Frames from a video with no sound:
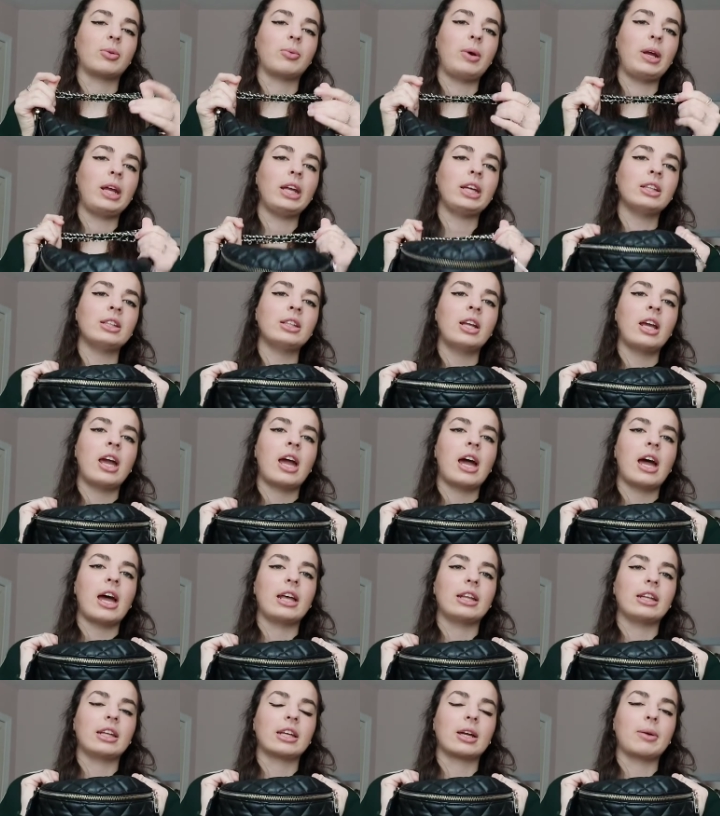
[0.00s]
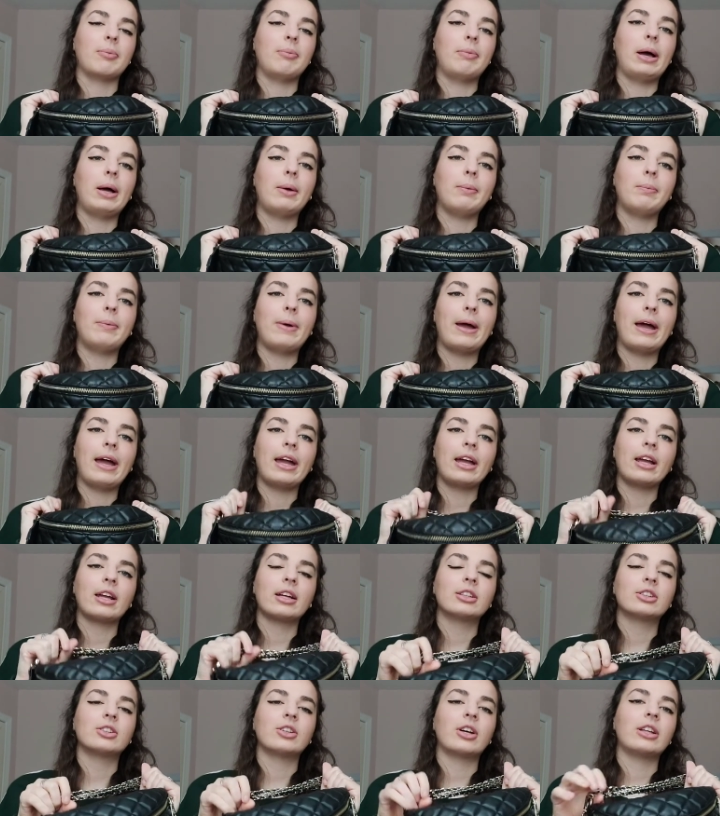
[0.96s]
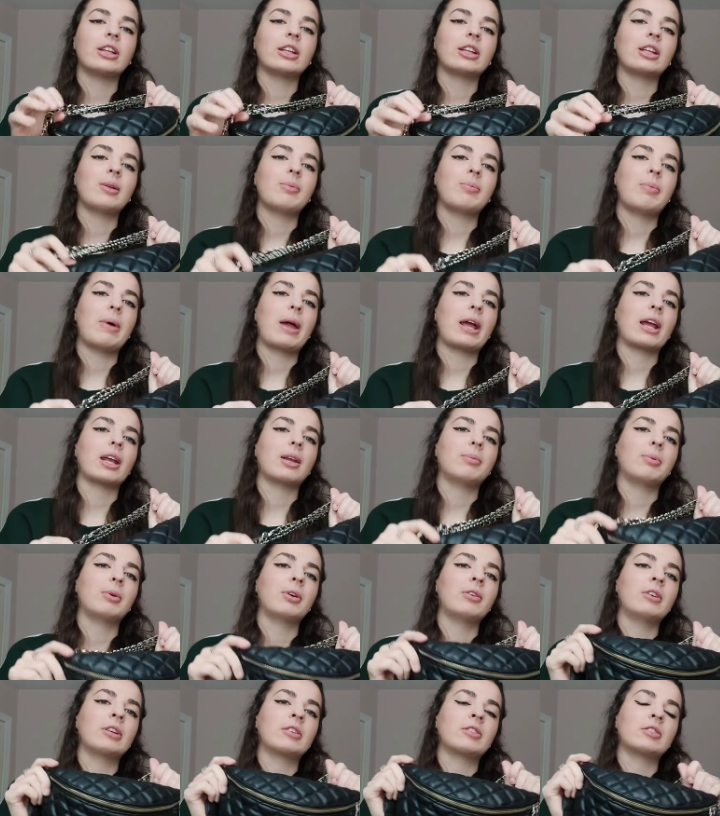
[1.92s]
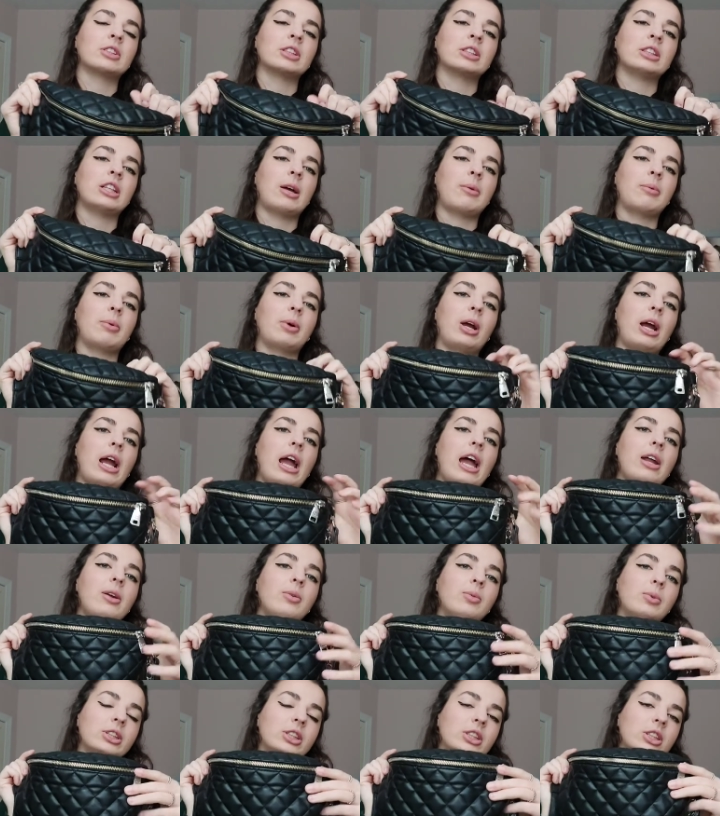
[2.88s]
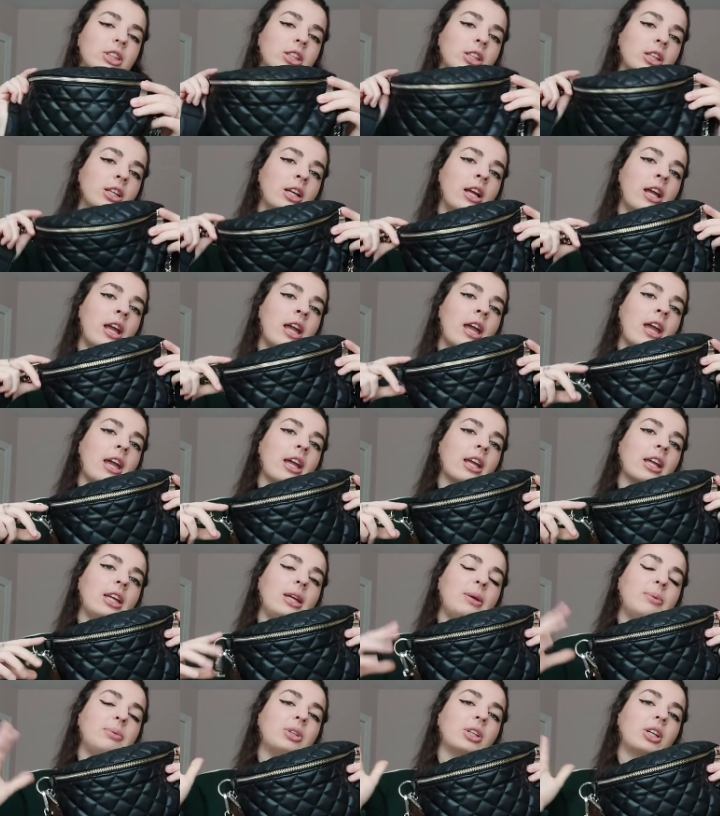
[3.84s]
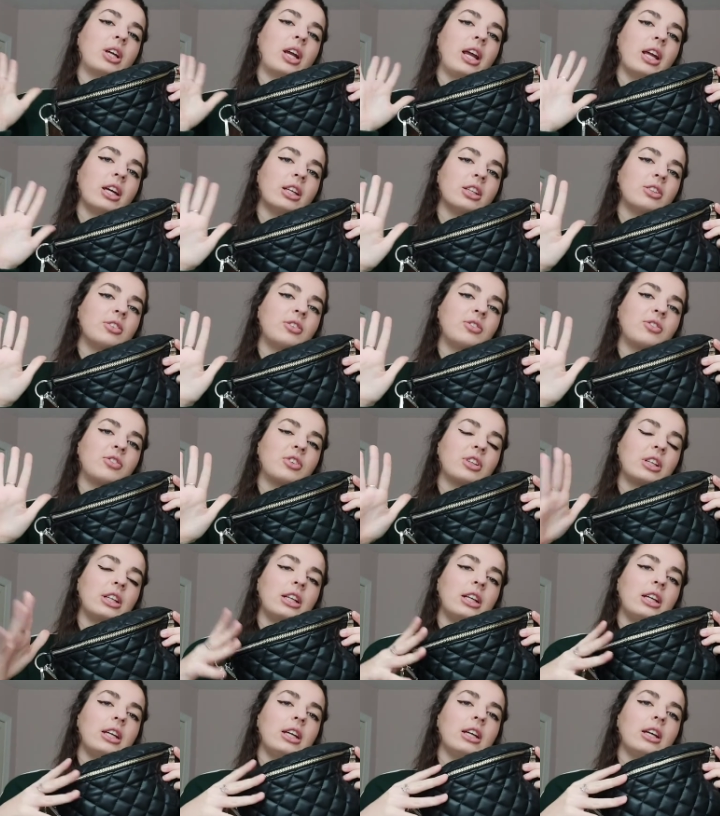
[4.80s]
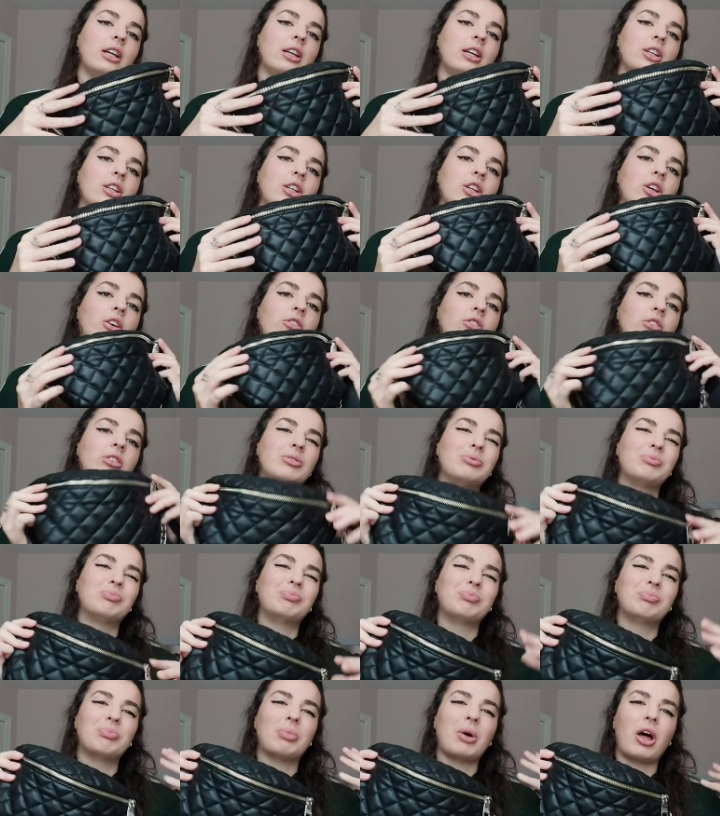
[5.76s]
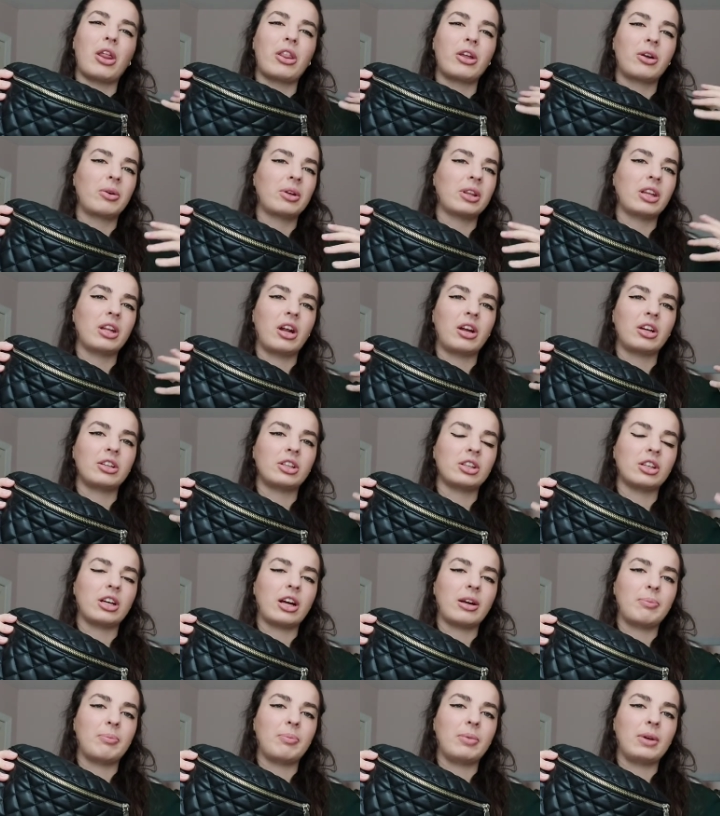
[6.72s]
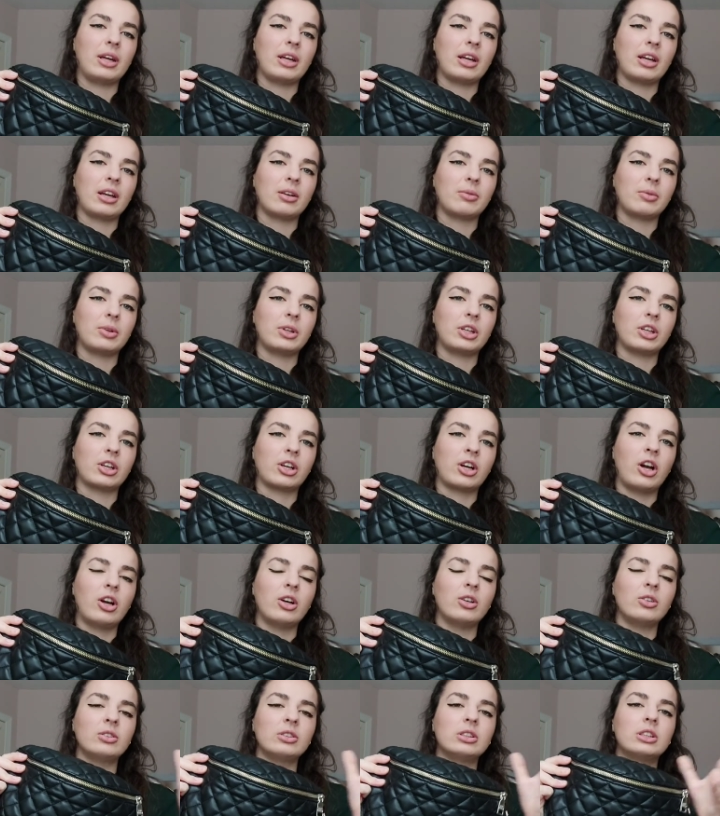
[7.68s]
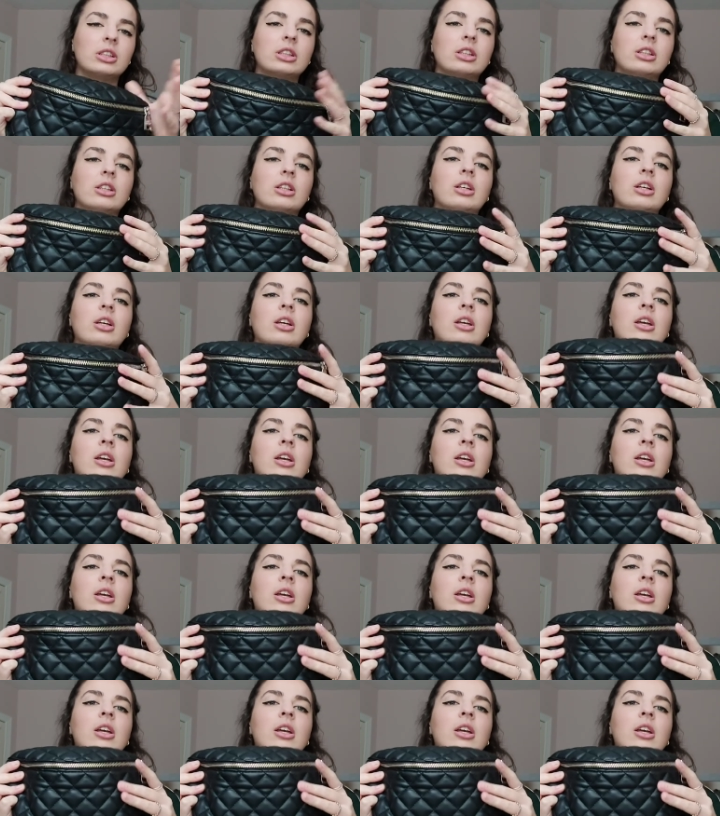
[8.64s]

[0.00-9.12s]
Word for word: waist as like a belt bag. So I think this bag is perfect for summer and winter. Keeps your hands free. Don't bother with it on your hip, with your coats.